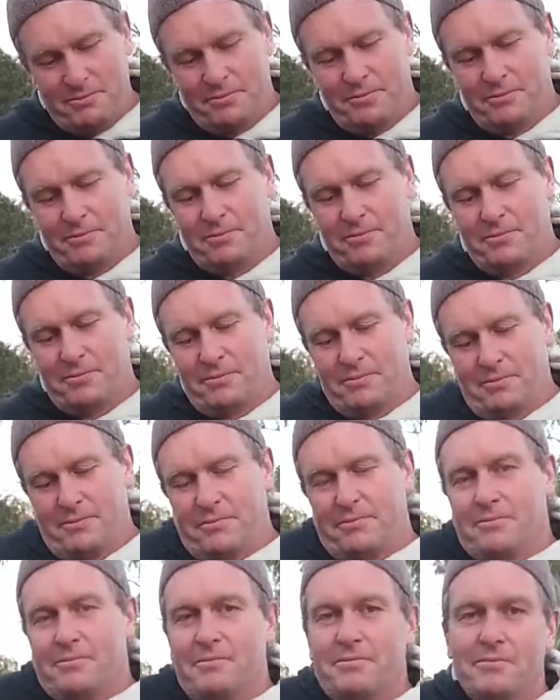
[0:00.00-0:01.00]

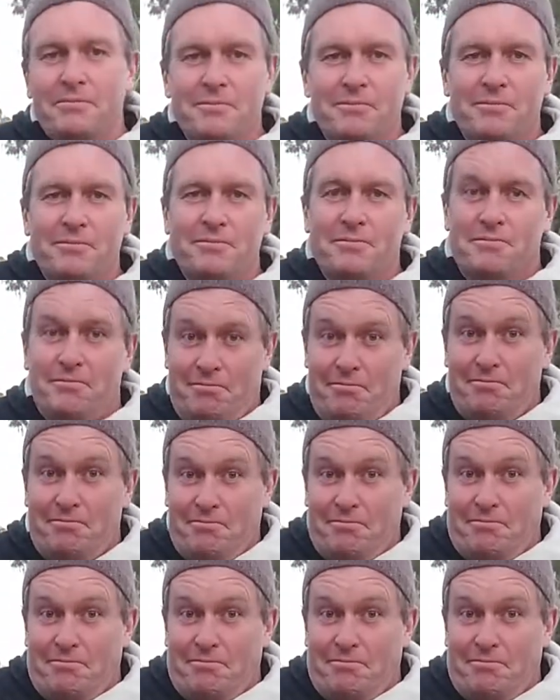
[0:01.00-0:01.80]
(no one is talking)